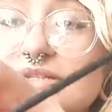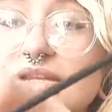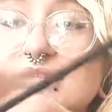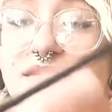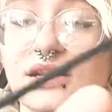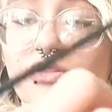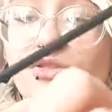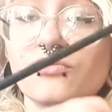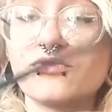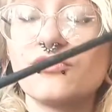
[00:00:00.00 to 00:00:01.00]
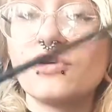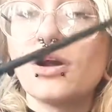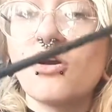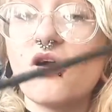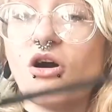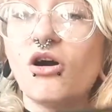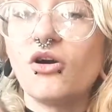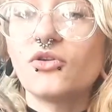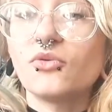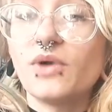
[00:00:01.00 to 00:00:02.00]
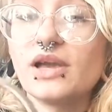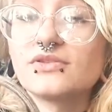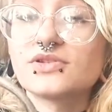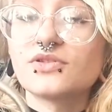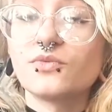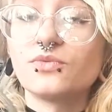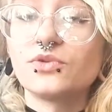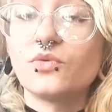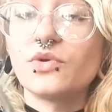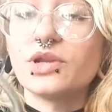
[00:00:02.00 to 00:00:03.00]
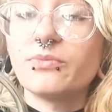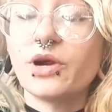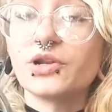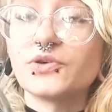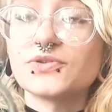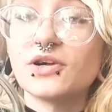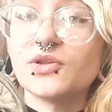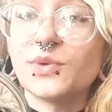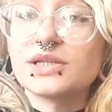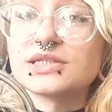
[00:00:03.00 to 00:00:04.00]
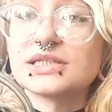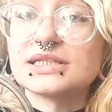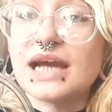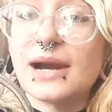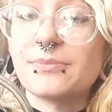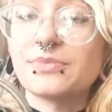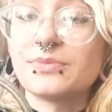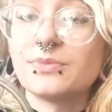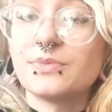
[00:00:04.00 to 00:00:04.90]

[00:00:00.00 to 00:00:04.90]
incense stick through all the way to the wooden part goes all the way to the top,